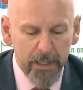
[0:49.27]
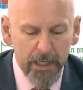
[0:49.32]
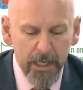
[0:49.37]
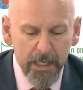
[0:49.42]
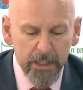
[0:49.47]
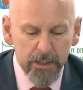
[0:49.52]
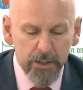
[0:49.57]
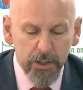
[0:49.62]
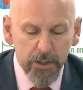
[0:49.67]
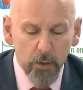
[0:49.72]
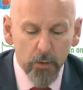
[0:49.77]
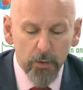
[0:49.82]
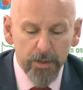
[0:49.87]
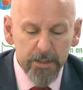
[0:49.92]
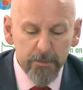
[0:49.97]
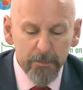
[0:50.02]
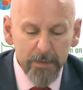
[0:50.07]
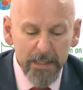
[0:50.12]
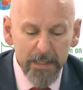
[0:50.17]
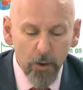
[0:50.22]
So
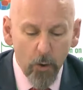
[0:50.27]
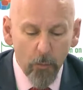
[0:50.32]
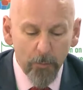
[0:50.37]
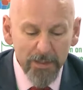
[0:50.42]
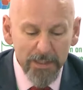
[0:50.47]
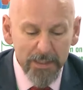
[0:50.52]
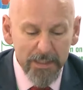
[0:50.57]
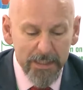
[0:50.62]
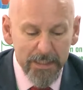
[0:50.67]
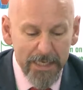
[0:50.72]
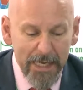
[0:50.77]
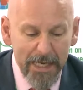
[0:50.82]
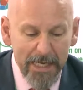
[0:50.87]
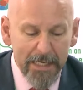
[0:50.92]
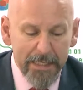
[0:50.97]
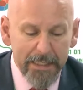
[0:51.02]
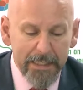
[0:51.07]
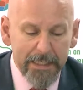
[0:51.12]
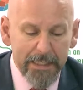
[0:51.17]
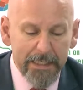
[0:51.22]
this meeting opens today.
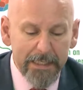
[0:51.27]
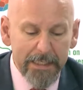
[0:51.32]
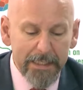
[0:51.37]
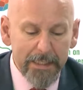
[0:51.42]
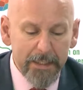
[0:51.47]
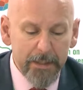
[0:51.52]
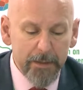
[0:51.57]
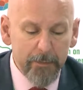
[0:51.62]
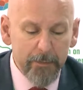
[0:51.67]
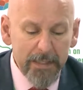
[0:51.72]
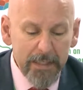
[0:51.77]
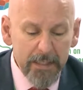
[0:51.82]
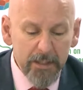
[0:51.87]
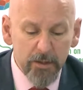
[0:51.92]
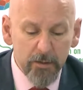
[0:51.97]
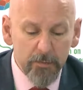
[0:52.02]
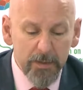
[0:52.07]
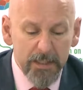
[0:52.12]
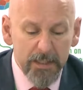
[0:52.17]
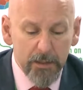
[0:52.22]
The meeting's
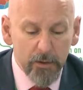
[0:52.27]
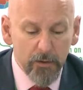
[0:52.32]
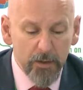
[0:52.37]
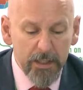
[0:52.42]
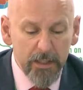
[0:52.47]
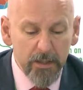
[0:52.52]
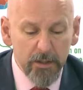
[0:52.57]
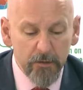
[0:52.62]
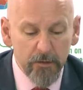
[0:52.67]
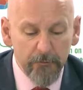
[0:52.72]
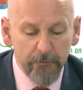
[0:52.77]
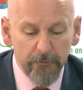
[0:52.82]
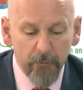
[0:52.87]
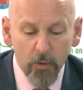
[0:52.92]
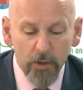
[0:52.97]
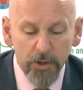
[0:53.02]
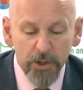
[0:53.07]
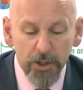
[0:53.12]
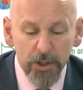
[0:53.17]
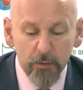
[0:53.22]
going to be looking to
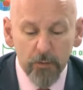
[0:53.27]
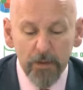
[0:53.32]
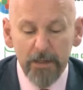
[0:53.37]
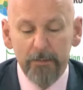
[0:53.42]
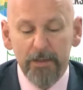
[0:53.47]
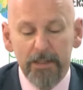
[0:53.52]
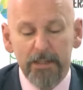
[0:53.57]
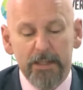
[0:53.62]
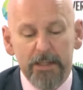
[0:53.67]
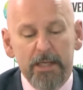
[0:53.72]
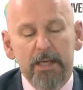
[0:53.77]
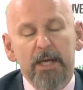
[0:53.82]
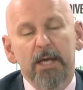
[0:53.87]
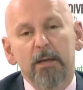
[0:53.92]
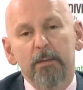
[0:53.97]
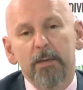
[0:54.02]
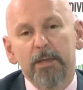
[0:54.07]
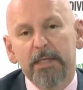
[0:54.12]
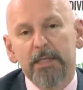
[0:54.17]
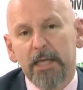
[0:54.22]
forge agreement
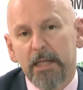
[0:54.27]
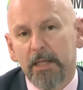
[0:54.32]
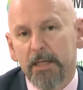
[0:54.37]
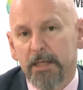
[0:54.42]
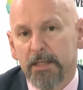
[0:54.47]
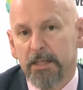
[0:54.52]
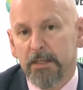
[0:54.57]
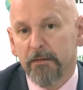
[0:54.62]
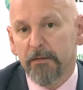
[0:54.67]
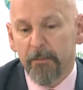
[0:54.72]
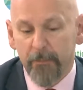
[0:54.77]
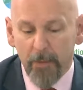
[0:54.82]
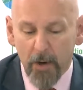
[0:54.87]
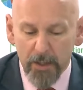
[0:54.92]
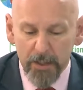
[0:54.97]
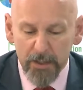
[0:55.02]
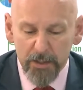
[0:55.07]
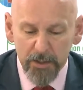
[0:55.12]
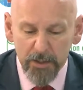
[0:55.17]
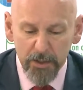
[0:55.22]
among delegates of the
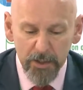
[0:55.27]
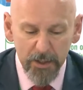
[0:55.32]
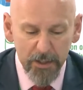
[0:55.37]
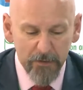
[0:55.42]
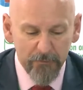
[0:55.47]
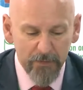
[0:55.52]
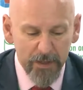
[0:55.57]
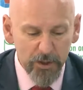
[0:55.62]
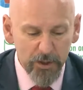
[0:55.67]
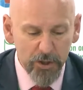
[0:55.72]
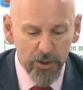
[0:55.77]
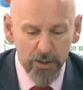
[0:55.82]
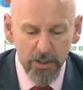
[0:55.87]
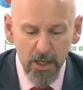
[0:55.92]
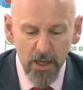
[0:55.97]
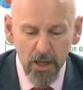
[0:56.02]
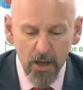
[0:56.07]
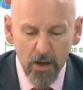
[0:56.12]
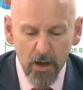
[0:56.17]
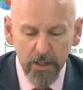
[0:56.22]
parties to the convention
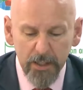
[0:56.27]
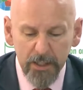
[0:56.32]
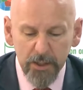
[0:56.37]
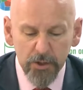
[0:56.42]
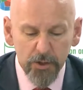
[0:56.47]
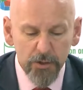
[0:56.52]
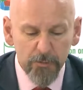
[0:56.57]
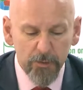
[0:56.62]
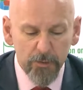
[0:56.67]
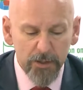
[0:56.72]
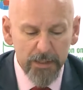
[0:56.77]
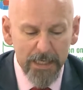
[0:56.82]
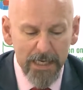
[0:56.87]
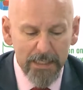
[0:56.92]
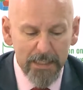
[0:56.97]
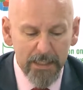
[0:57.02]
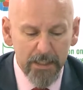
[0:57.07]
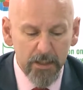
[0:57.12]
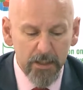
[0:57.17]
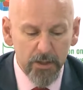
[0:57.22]
on issues
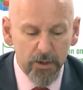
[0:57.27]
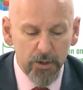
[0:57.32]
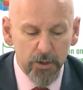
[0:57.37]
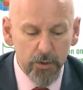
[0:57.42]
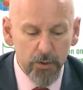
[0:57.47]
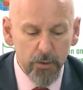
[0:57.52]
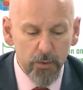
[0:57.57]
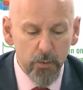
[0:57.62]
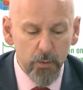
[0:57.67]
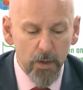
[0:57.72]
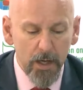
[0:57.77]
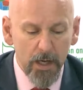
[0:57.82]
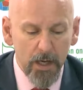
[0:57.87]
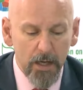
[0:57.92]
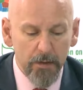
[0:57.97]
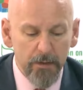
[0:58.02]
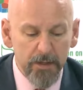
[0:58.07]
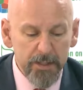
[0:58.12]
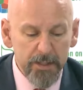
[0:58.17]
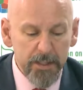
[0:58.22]
pertaining to
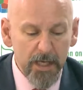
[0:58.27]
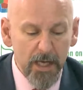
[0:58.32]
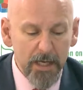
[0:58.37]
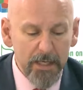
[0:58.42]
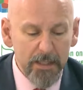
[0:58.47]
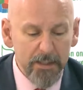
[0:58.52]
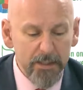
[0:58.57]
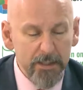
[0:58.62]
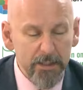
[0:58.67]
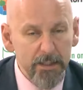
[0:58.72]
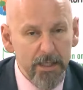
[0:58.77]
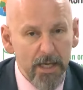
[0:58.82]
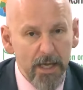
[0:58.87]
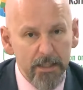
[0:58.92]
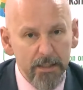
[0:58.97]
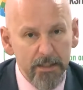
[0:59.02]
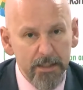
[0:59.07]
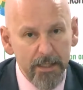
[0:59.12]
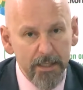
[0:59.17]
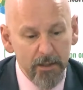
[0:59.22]
the science
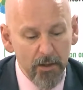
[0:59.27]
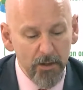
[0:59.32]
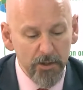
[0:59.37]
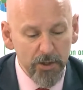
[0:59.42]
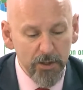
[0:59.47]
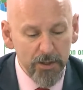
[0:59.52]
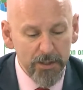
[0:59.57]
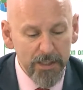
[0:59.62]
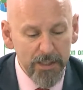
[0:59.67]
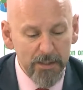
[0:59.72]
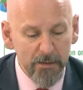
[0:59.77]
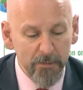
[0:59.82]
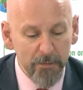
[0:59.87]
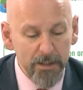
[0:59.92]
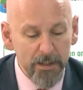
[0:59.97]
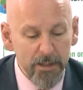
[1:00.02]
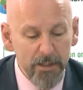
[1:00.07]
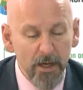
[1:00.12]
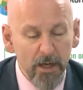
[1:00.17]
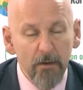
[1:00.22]
and technological
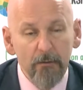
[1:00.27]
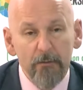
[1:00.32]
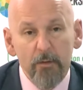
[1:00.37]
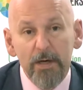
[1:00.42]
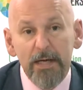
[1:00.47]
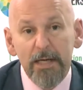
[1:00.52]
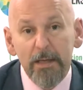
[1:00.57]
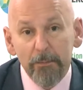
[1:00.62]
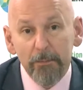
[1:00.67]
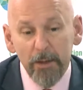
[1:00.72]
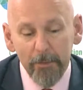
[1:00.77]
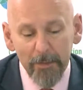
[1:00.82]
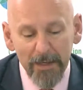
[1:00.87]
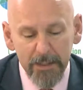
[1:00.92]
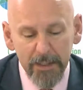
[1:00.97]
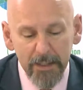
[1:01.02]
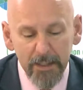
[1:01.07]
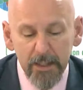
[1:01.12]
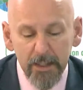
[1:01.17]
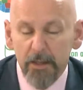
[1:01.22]
assessments for
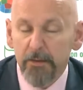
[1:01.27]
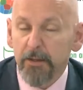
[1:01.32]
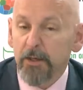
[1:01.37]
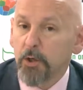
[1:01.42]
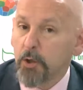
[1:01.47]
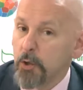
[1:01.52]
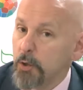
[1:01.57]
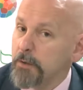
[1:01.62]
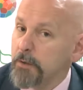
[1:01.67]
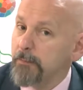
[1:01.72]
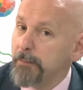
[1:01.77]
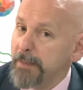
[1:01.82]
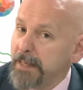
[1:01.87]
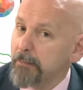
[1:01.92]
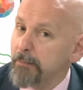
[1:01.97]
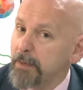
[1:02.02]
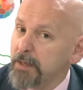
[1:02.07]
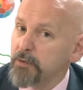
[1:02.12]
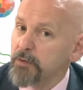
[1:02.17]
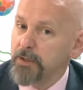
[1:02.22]
implementing the
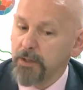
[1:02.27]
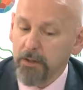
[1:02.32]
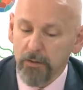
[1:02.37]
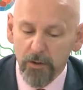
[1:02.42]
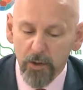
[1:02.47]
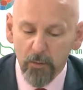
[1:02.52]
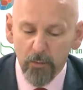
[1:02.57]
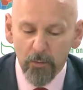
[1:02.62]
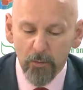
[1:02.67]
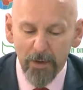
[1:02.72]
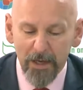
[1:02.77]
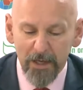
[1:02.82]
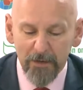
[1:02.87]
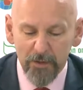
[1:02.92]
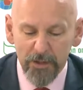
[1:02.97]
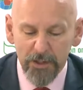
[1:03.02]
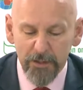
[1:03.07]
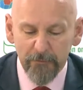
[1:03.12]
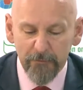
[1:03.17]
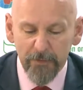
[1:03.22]
Kunming-Montreal Global
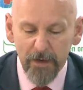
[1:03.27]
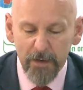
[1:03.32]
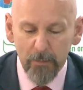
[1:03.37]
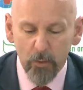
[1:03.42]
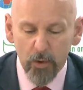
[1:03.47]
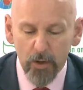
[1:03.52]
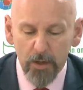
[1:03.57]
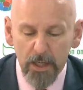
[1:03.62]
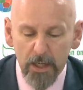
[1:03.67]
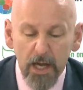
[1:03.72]
Biodiversity Framework,